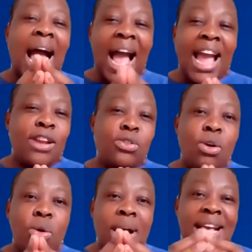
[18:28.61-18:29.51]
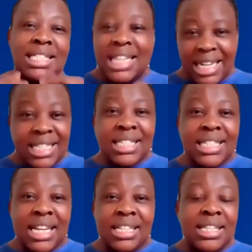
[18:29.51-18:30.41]
I know as a
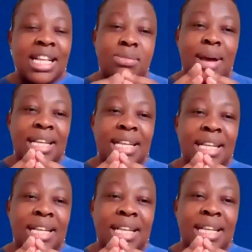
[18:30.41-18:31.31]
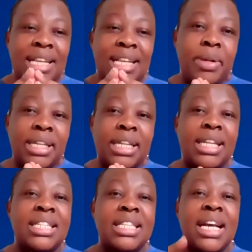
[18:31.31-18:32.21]
resident, that's why I say to people,
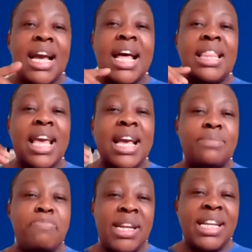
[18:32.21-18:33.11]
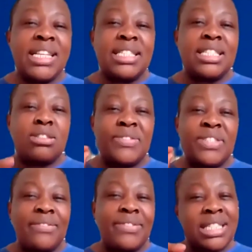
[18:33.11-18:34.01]
the experiences of
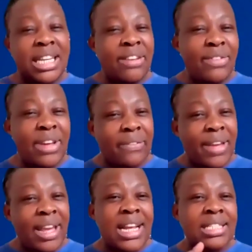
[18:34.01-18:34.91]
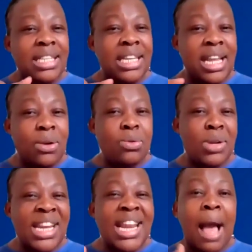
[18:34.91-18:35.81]
service delivery failures in
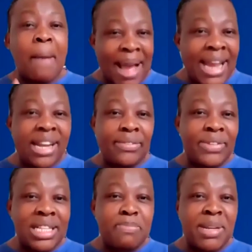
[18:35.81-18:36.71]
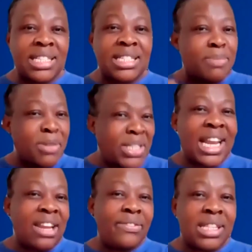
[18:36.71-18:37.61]
Ekurhuleni are my lived experiences because
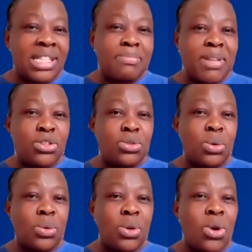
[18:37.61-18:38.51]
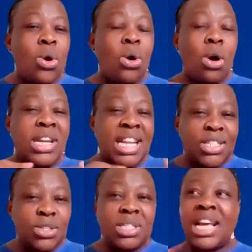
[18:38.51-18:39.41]
I live in this metro. On a
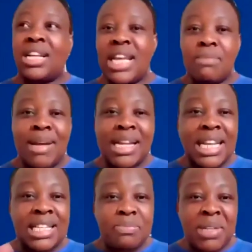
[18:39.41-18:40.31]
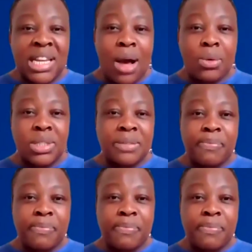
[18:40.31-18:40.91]
Tuesday, I'll take my dustbin out.